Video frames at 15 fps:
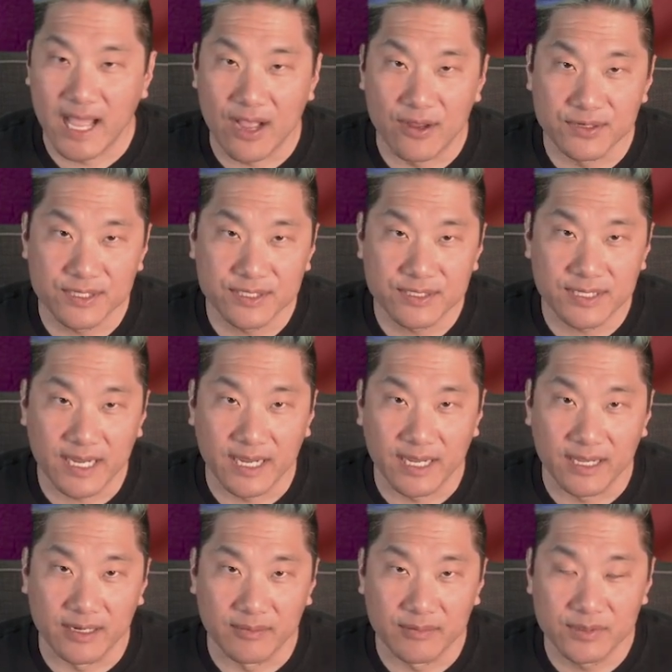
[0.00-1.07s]
house
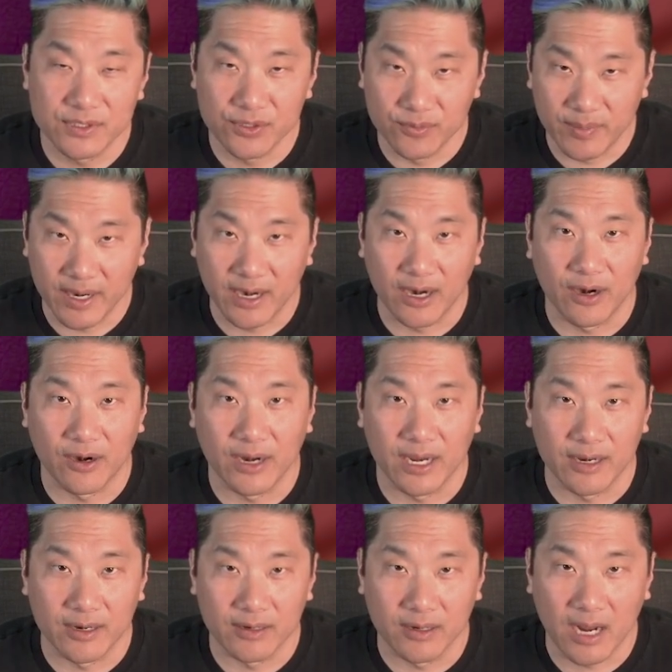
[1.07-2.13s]
and 2 pair
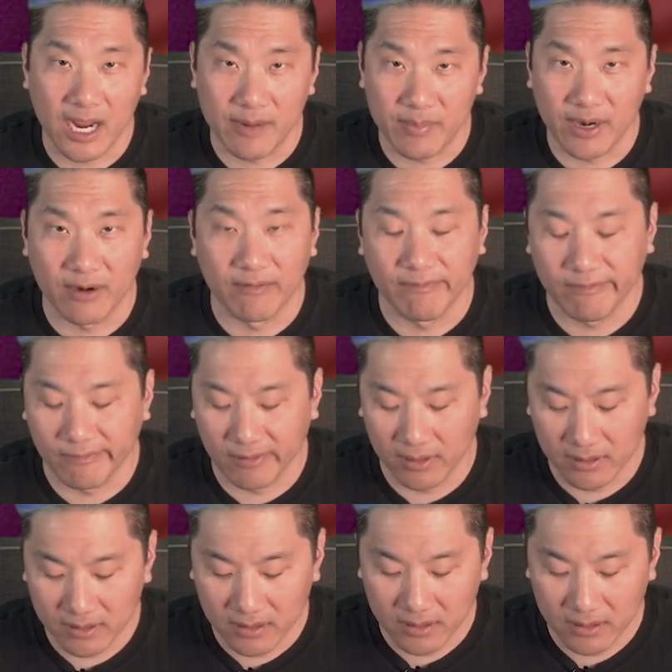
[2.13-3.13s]
and high pair up front.